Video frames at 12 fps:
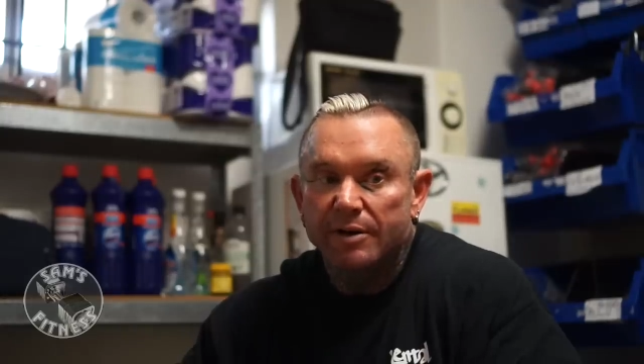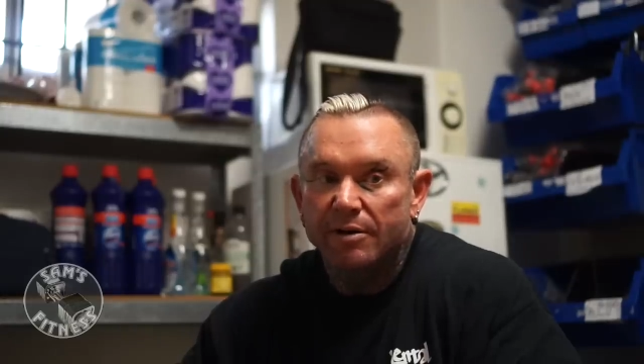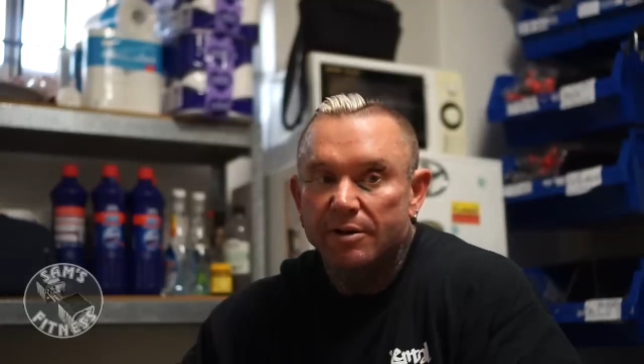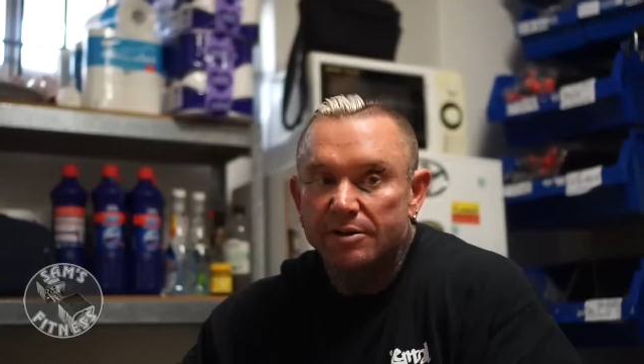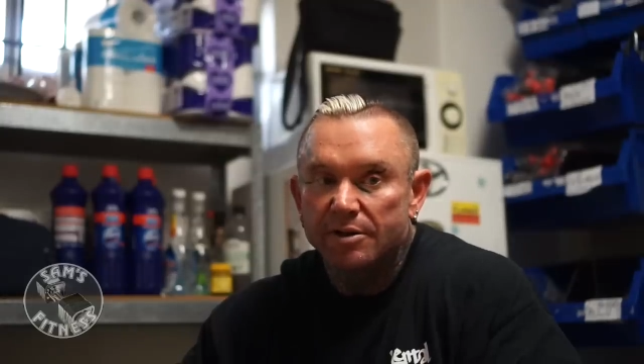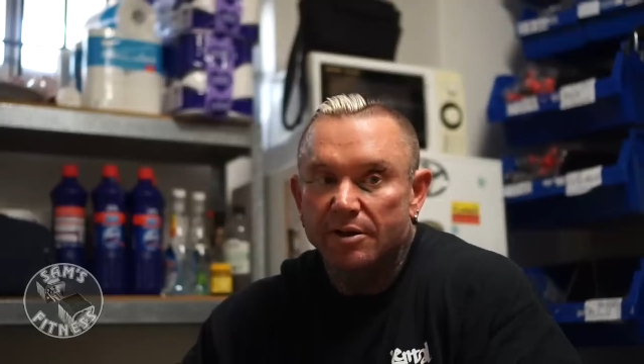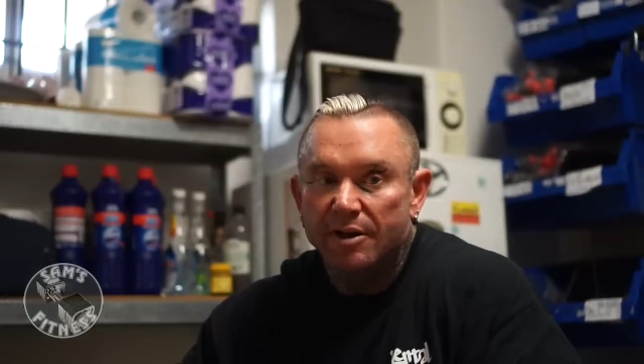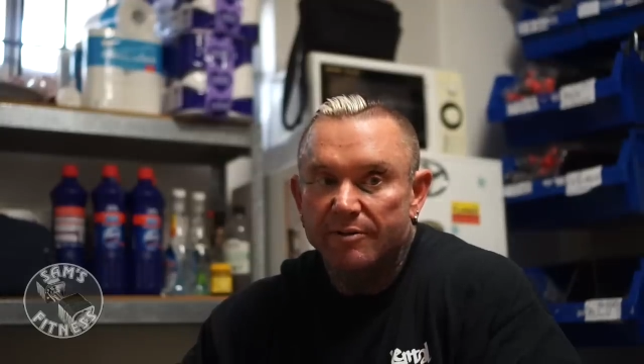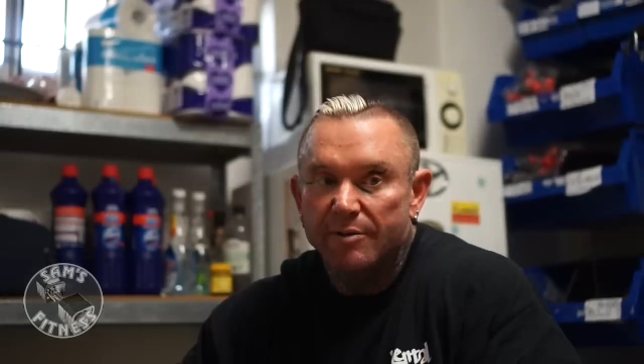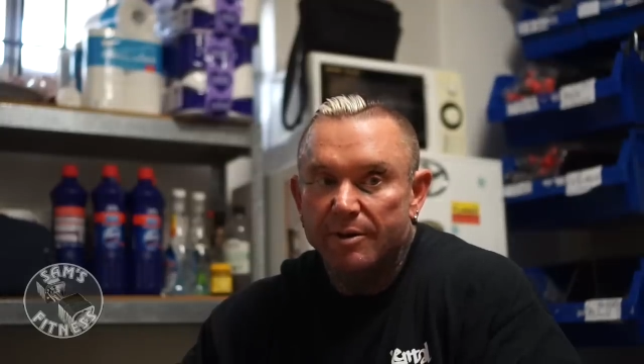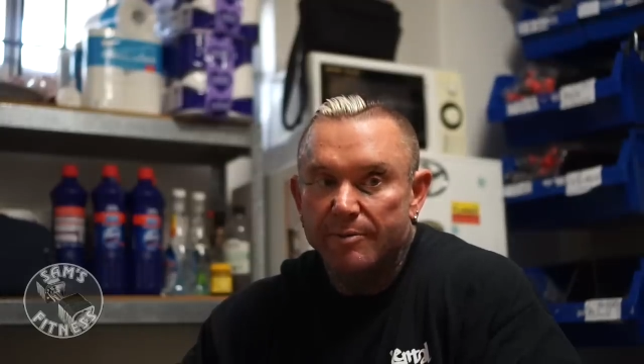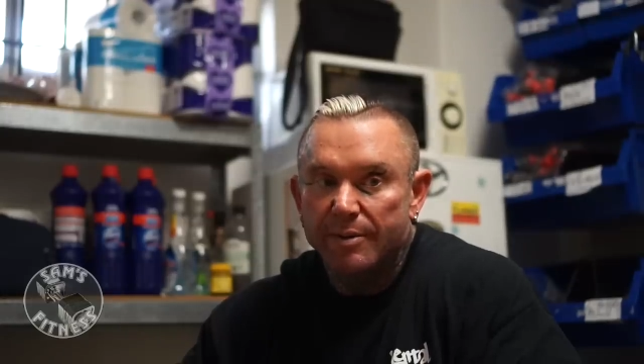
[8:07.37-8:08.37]
Oh, I still
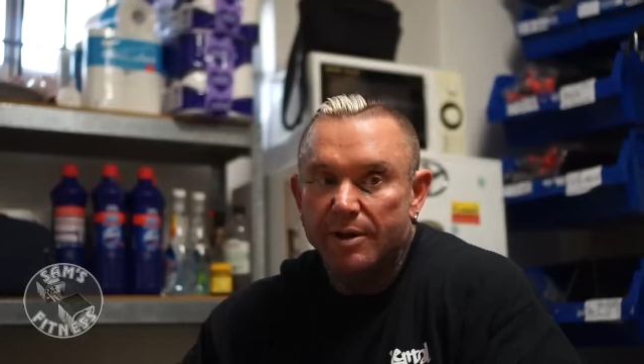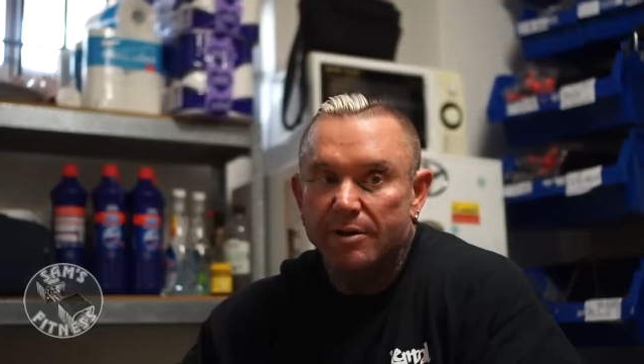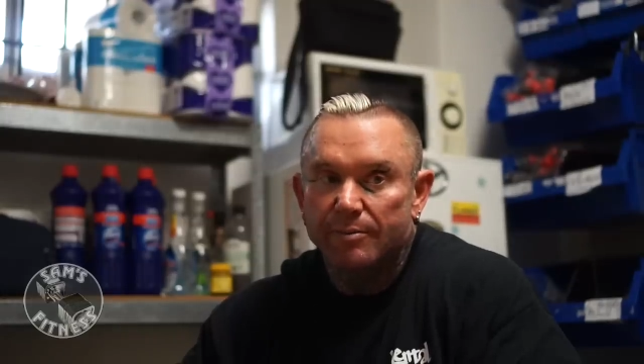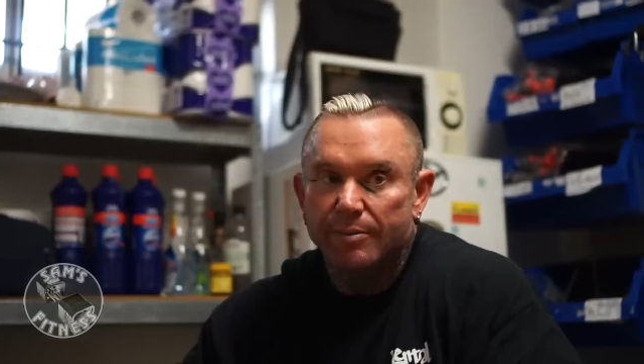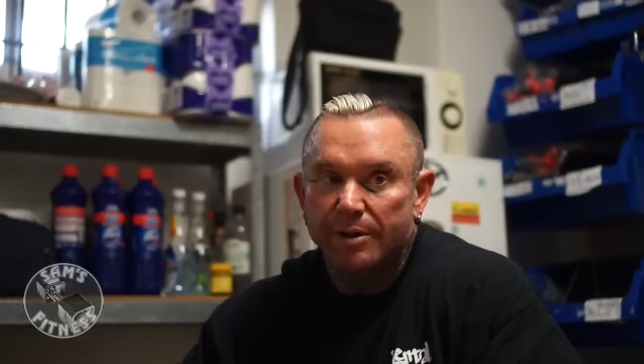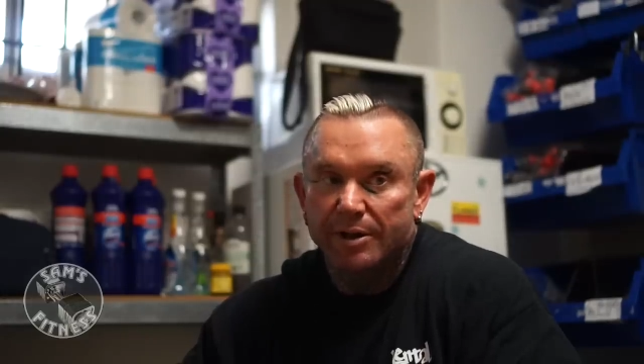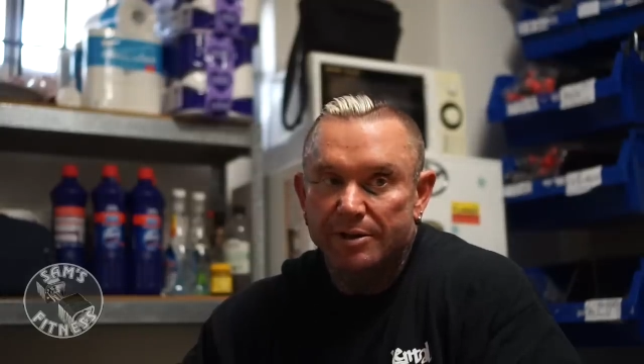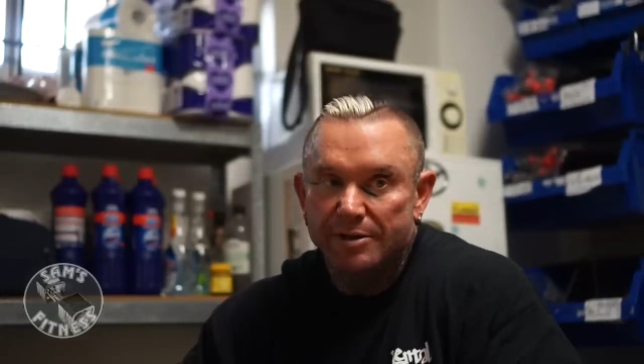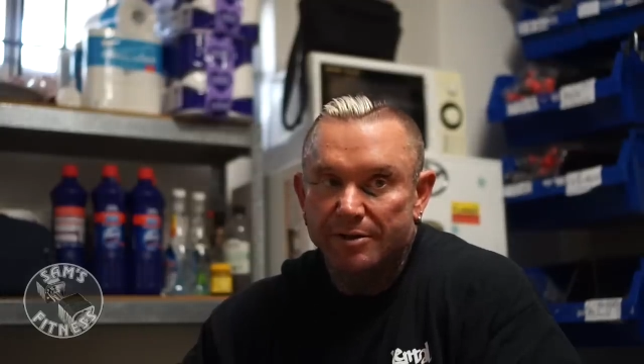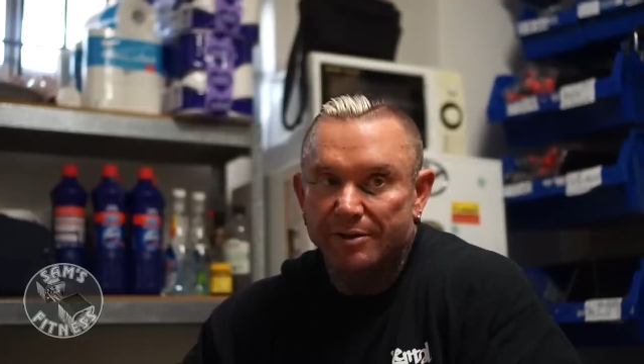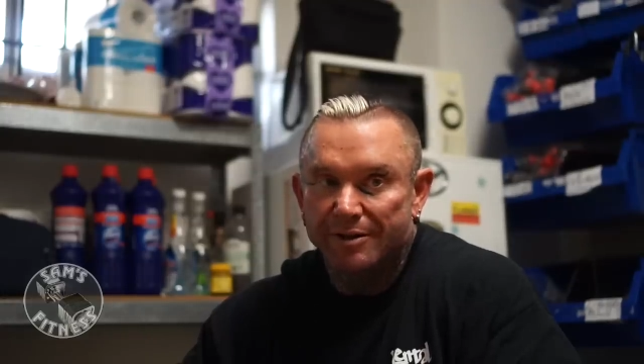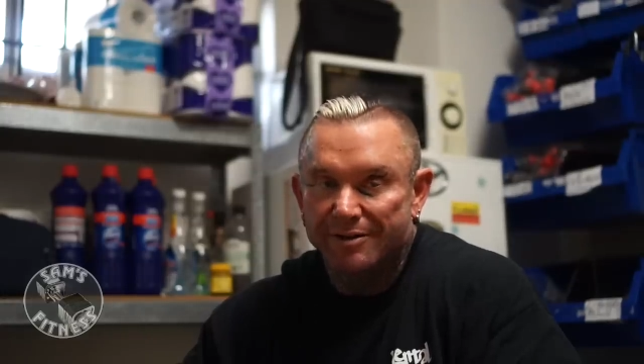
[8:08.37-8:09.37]
have my beer and
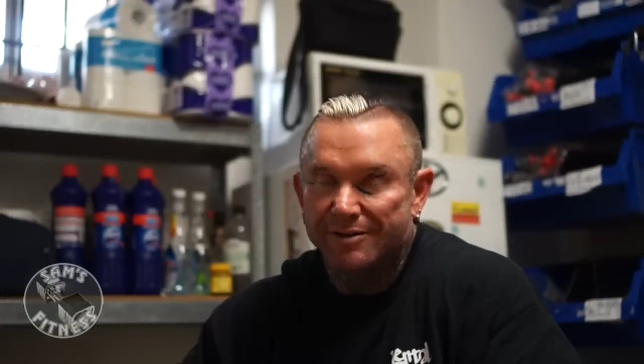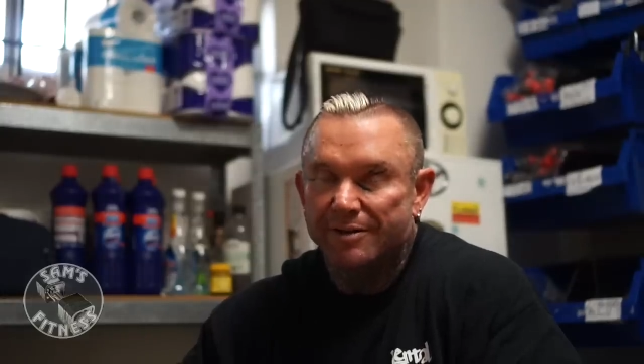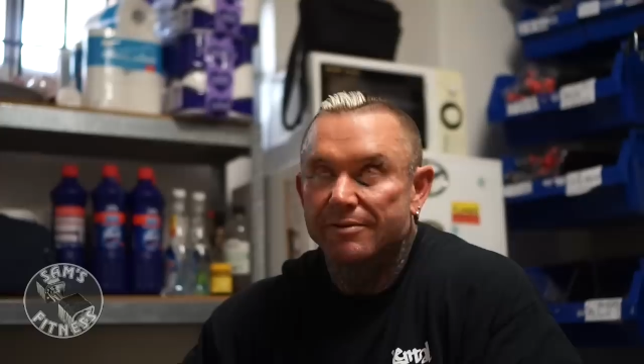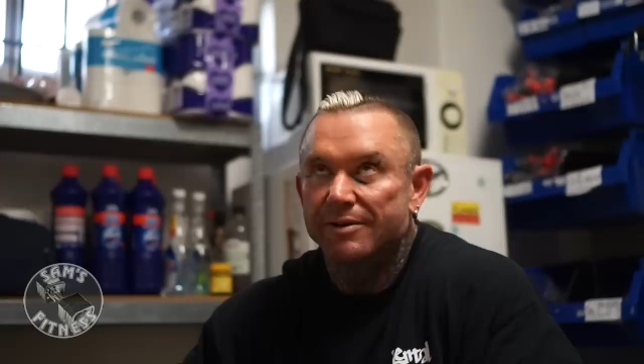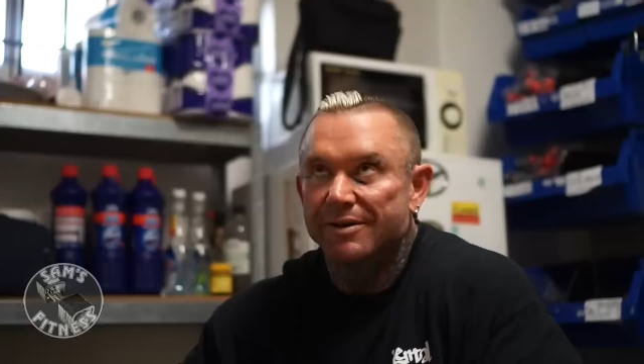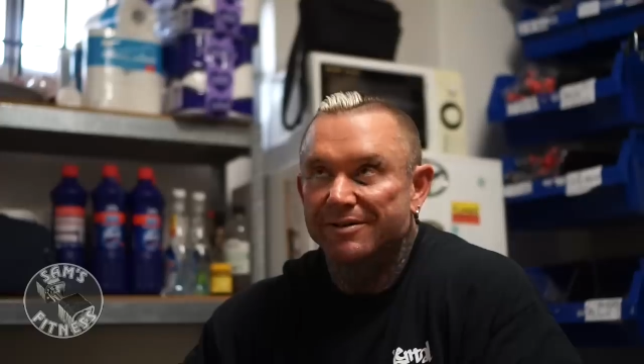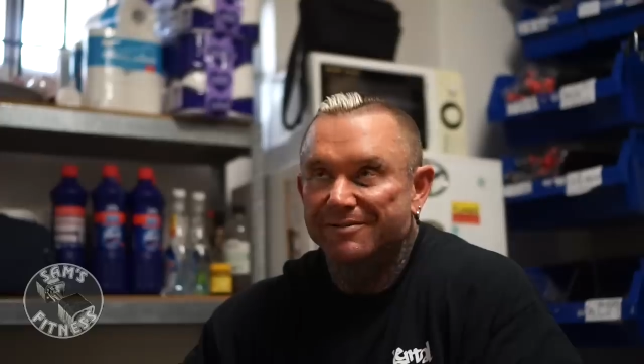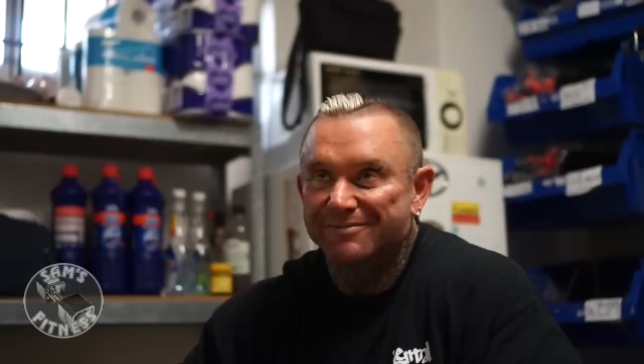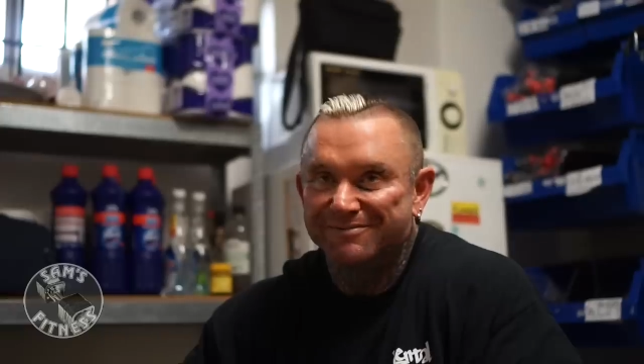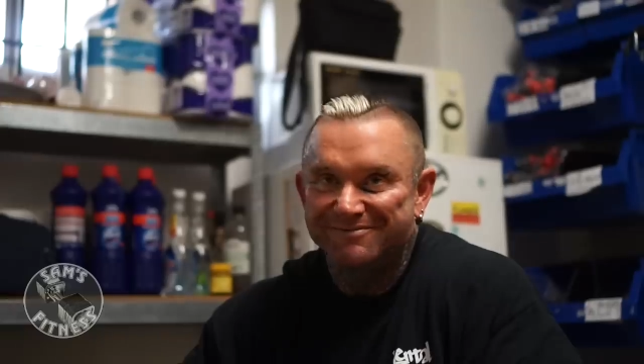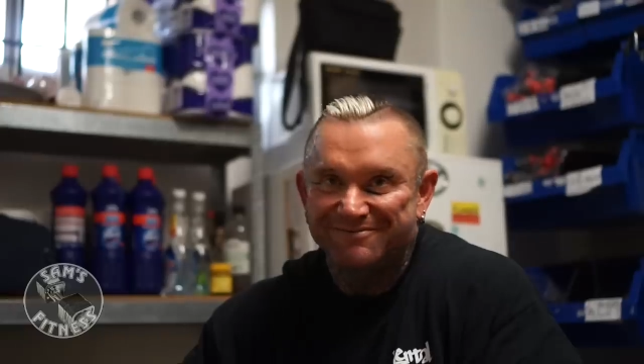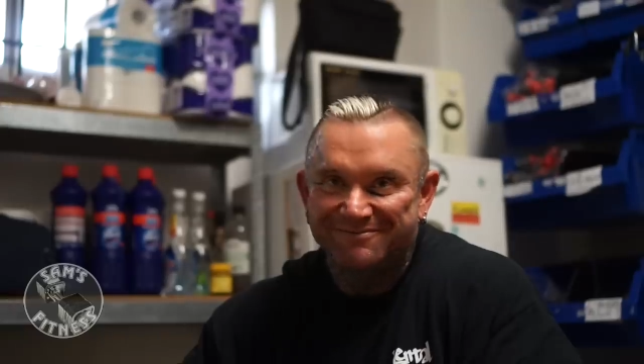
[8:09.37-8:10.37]
pizza, and then I,
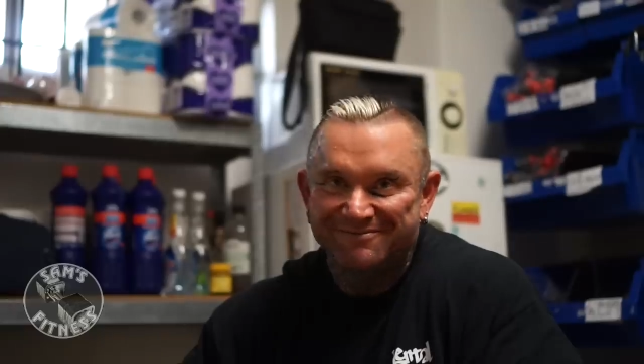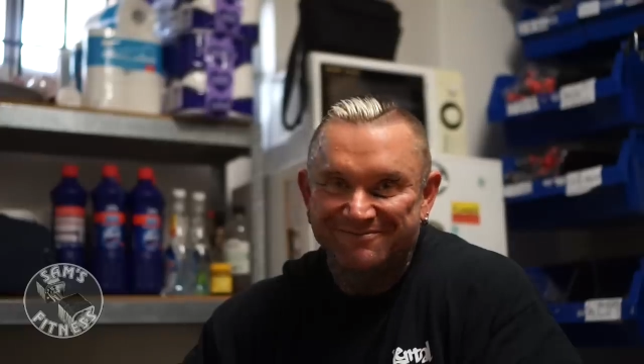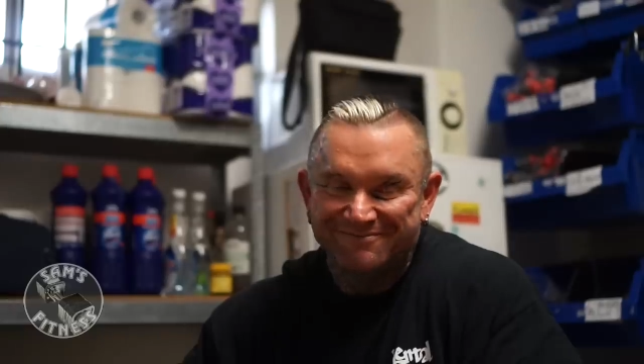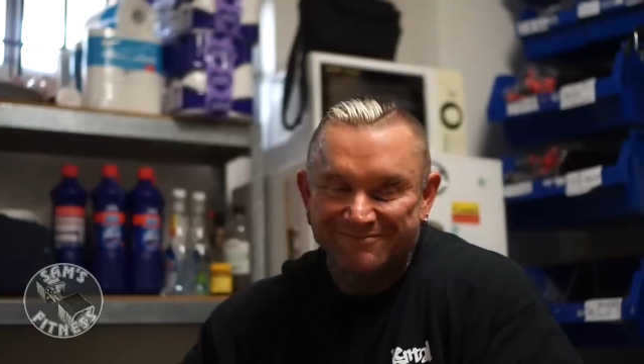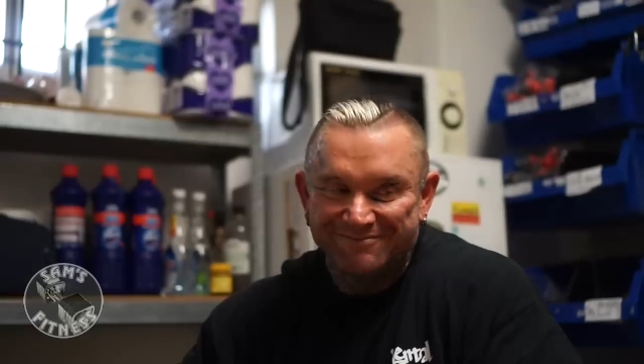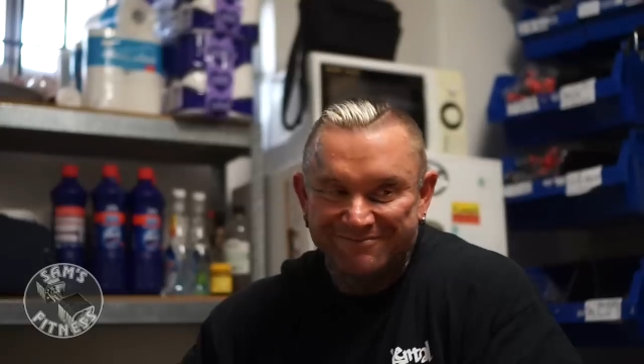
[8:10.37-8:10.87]
well.